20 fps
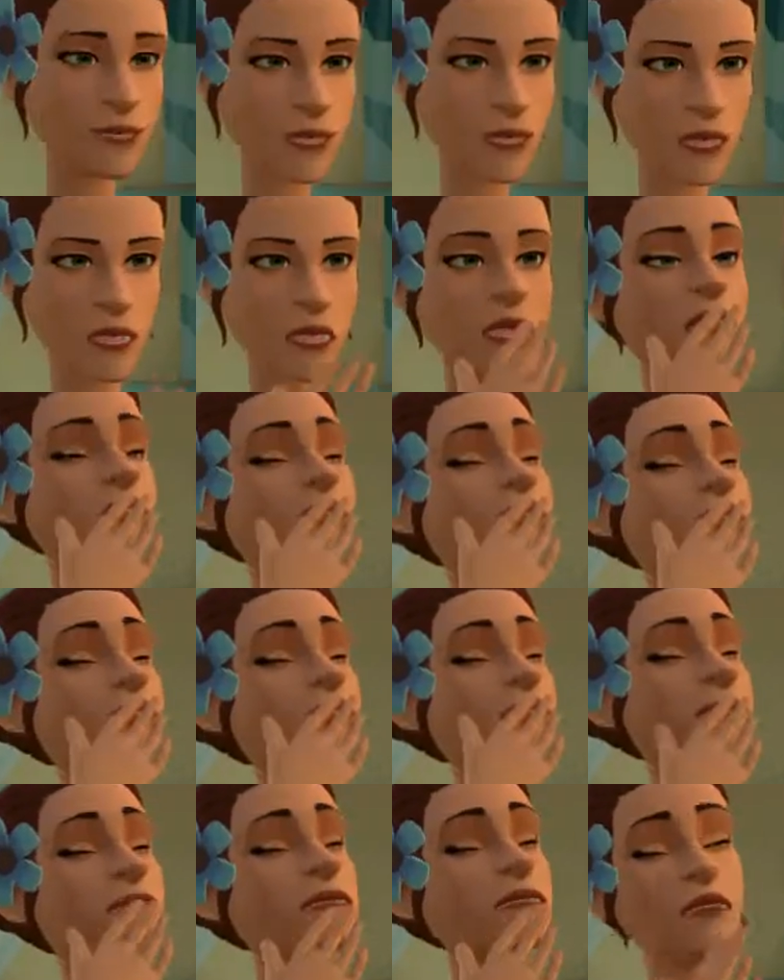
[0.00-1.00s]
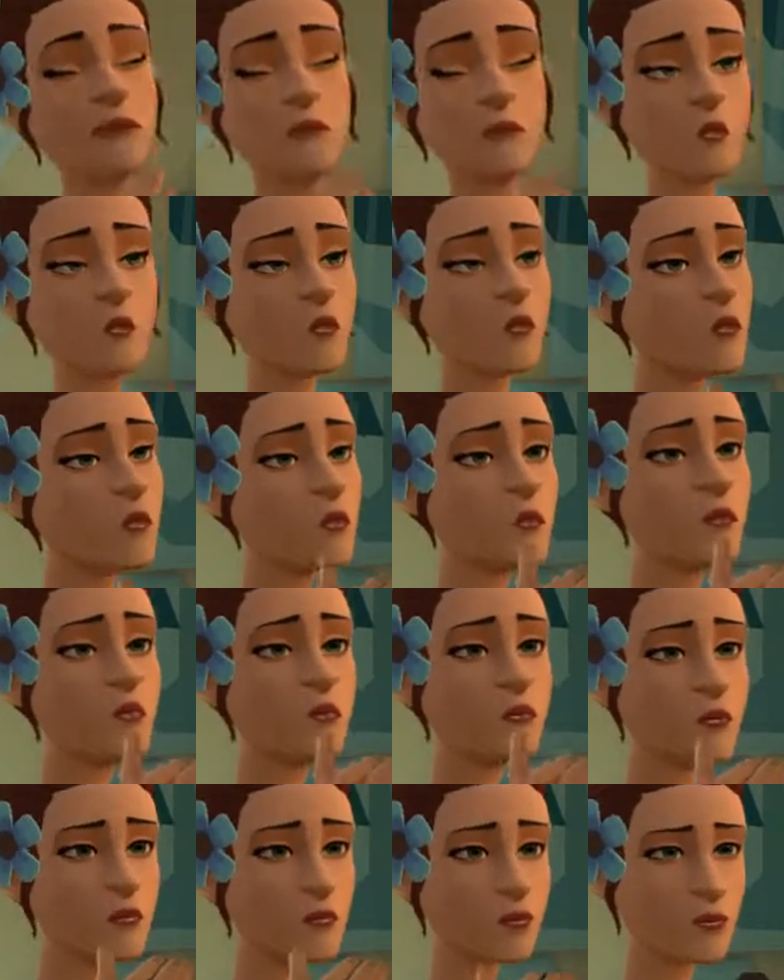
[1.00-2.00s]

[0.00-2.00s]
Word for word: you are, let's go.